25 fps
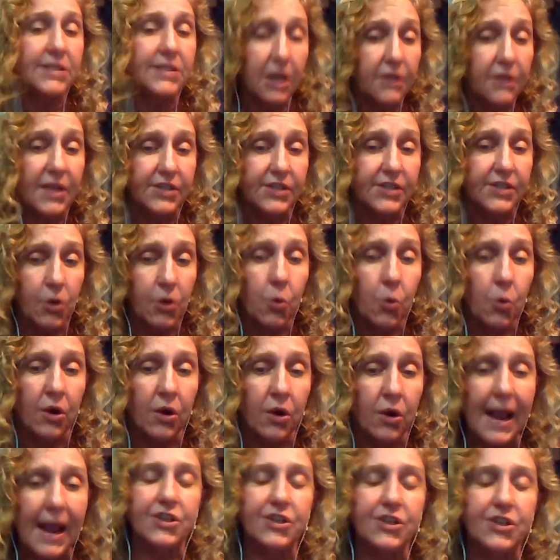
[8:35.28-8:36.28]
you that's going to
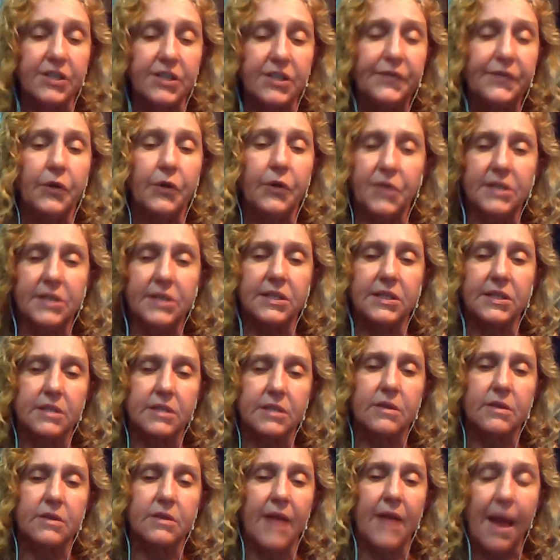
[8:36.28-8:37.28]
work. I just feel this is,
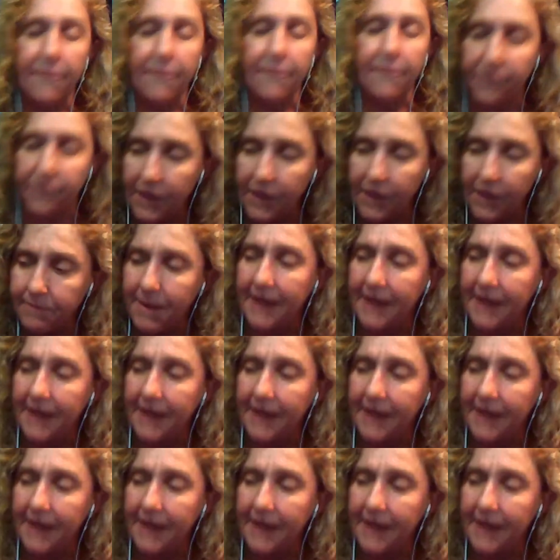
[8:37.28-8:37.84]
in my